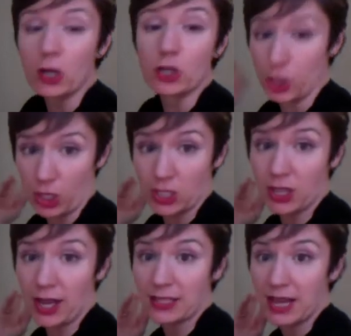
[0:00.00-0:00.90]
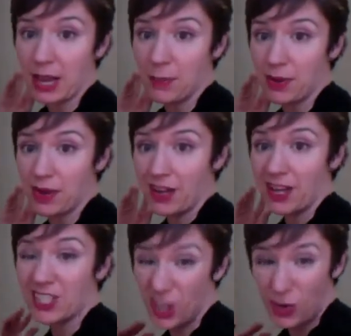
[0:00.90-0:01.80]
just like tape.
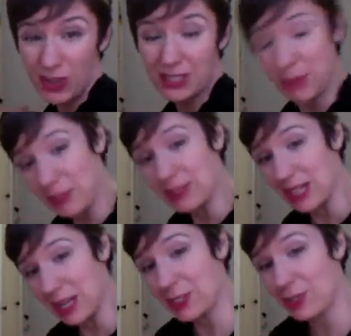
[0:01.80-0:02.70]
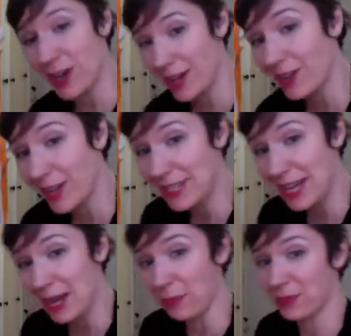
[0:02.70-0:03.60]
Because you know what? Sometimes ligaments are kind of like
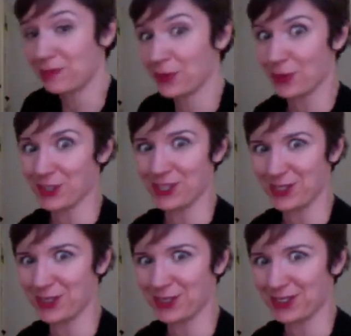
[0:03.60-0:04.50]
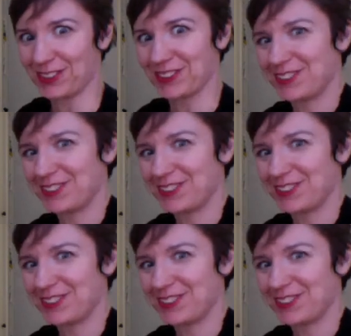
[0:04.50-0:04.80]
tape, which is cool.